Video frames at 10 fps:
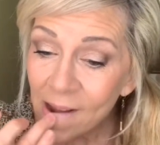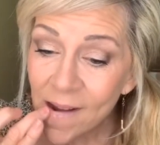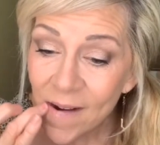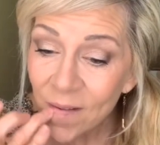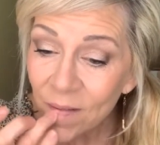
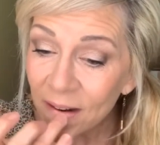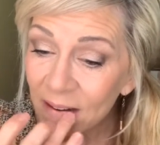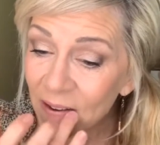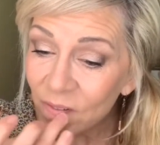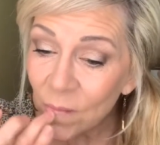ready
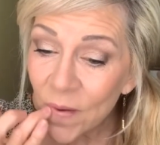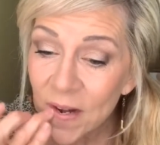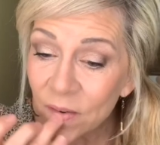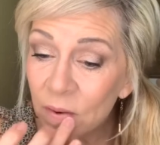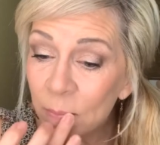for
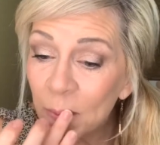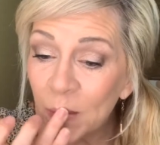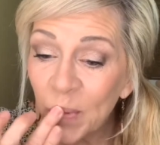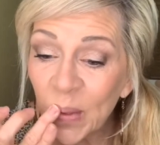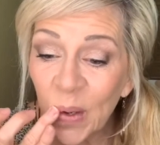whatever I'm going to
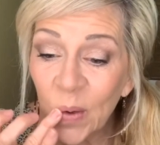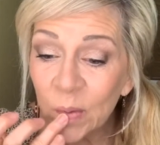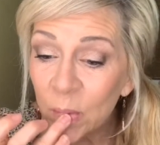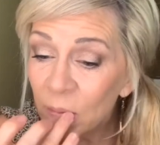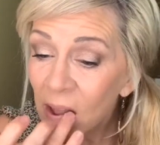put on
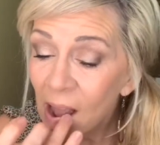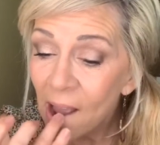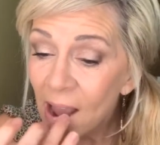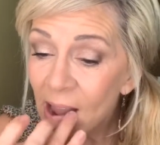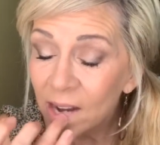them.
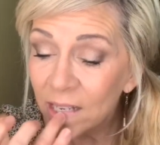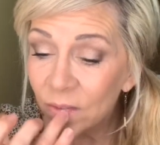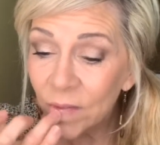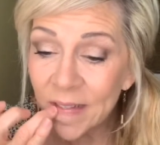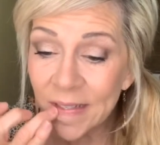And this
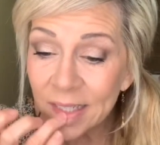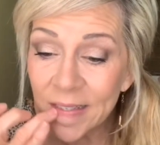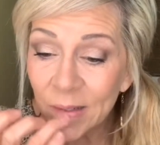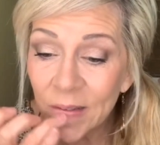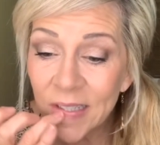really does help
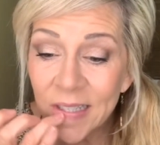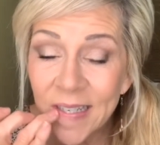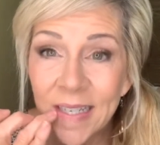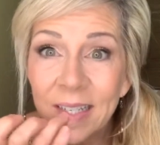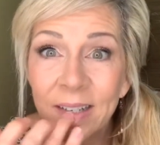because it's going
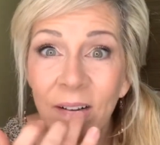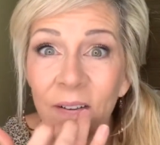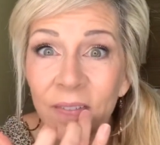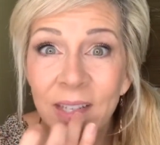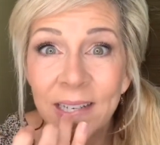to get
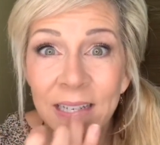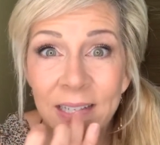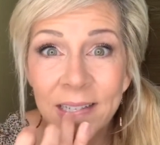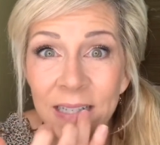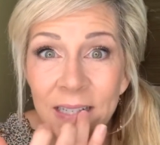off the dead
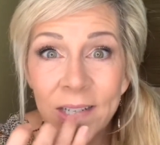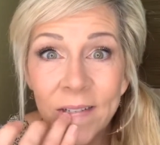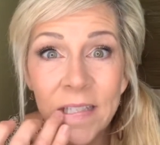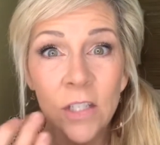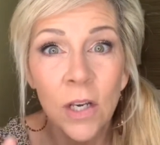skin cells.
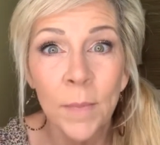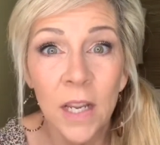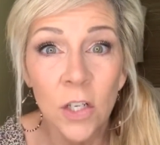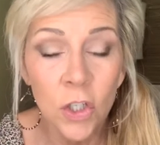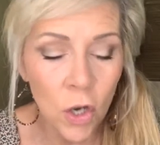It's going to make it
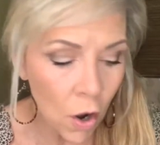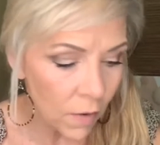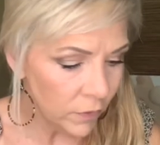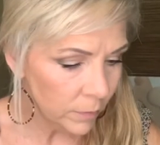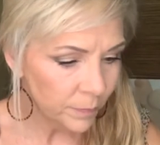
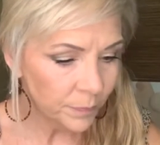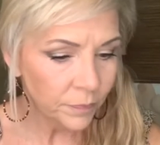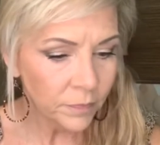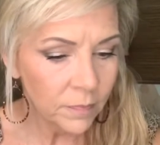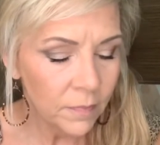soft.
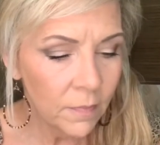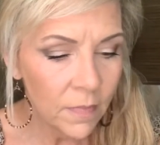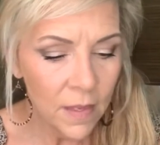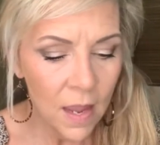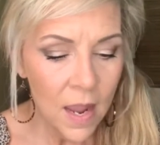
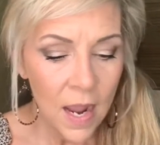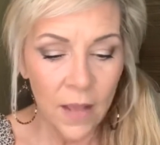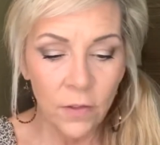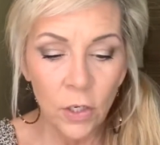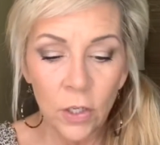And
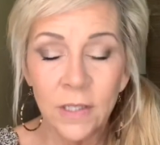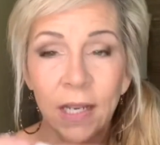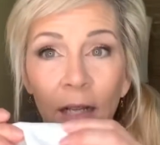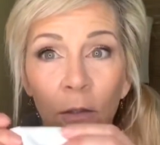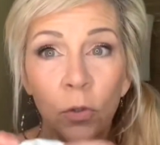then you're going to take
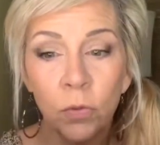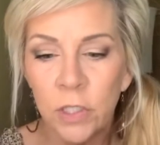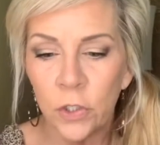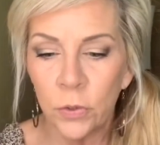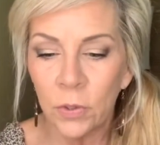a little
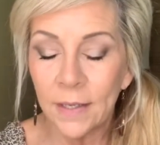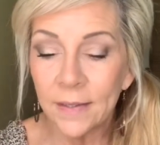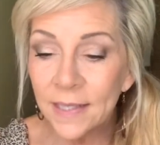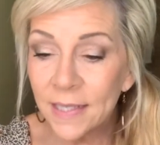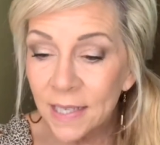tissue like
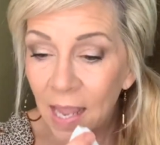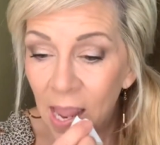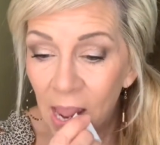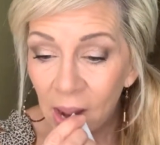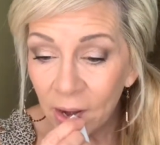this
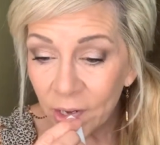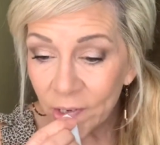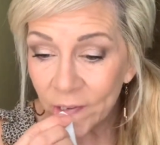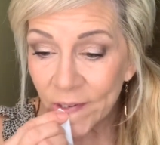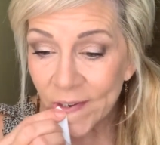and you're just
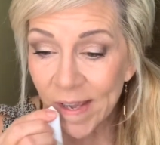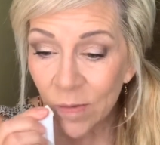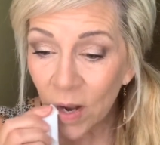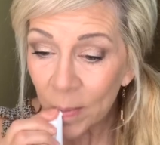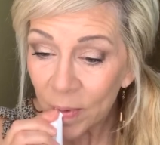going to kind of
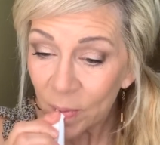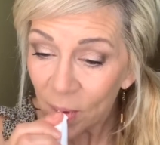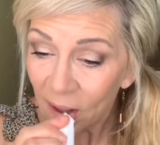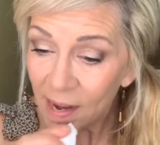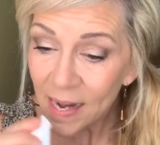wipe it
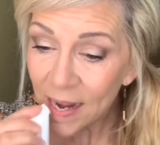away.